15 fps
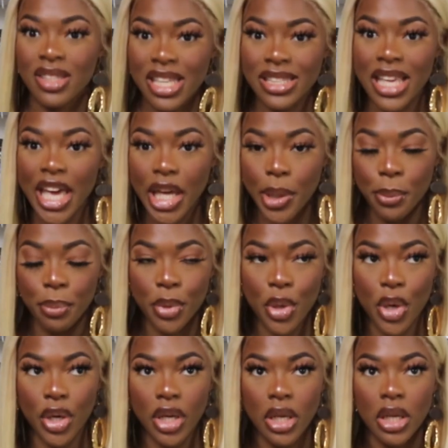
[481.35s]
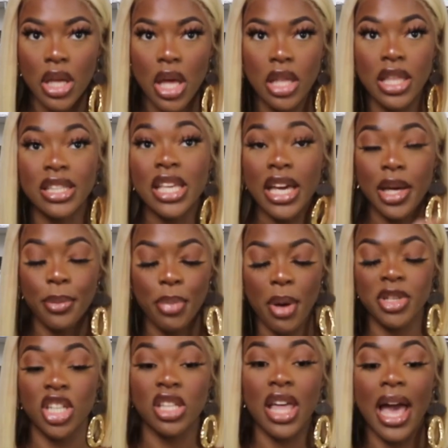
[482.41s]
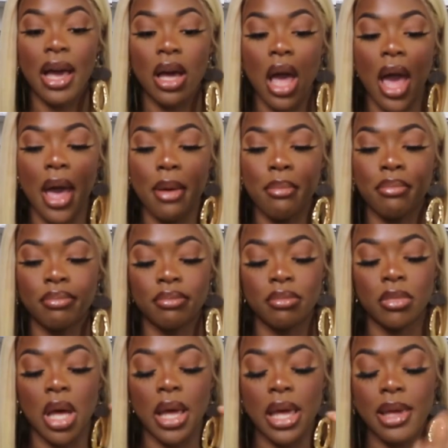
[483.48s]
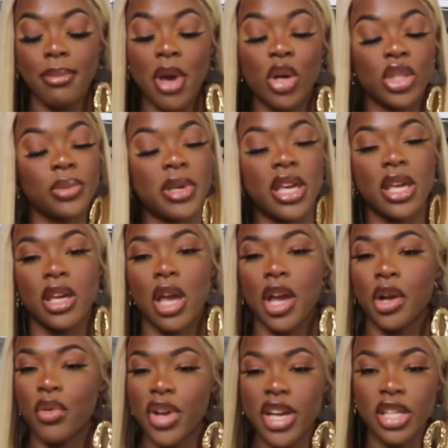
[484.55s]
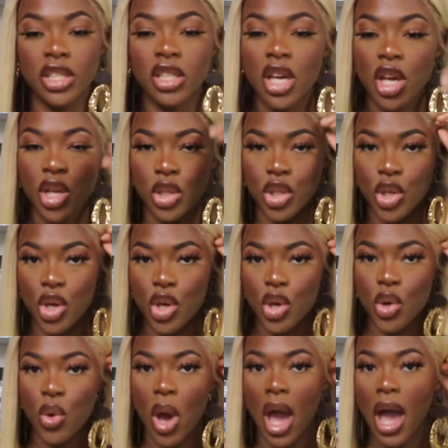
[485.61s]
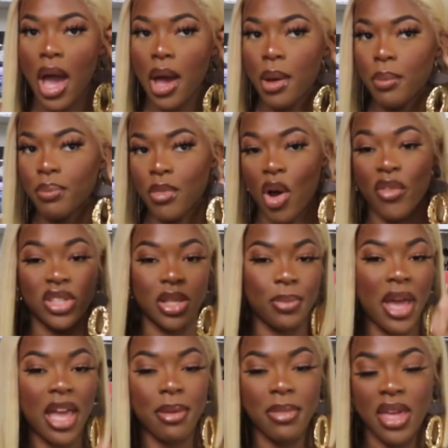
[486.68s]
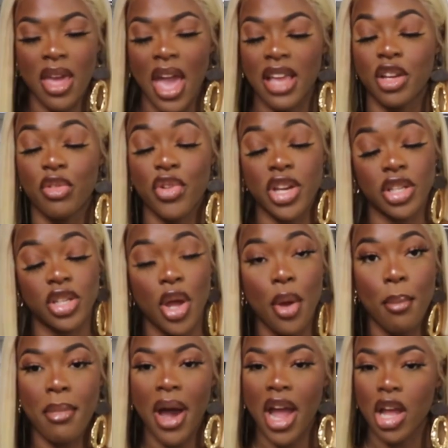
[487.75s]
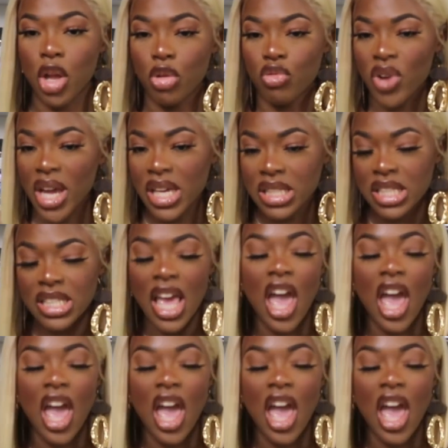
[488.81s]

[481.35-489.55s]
the second publisher that emails me, agreed to obviously pay me and agreed my rates.